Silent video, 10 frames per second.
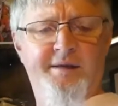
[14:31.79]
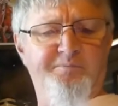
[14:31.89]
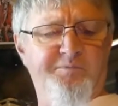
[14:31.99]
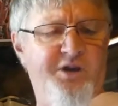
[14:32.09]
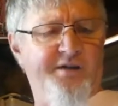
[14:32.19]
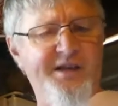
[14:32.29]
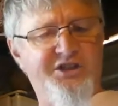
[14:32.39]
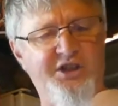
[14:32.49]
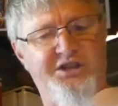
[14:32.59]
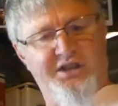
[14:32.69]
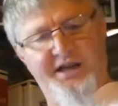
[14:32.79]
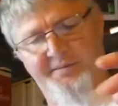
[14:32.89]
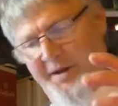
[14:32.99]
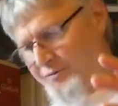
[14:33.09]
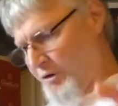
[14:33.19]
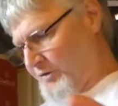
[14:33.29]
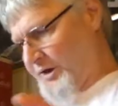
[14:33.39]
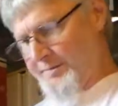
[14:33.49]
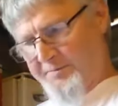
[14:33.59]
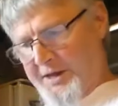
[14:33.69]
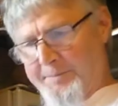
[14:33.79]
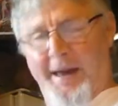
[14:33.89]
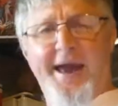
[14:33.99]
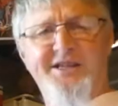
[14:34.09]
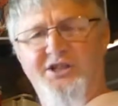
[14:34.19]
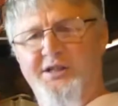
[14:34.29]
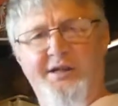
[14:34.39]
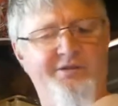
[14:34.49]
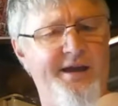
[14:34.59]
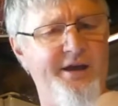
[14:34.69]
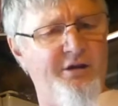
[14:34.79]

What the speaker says: They stick to they've got their packs and their thing,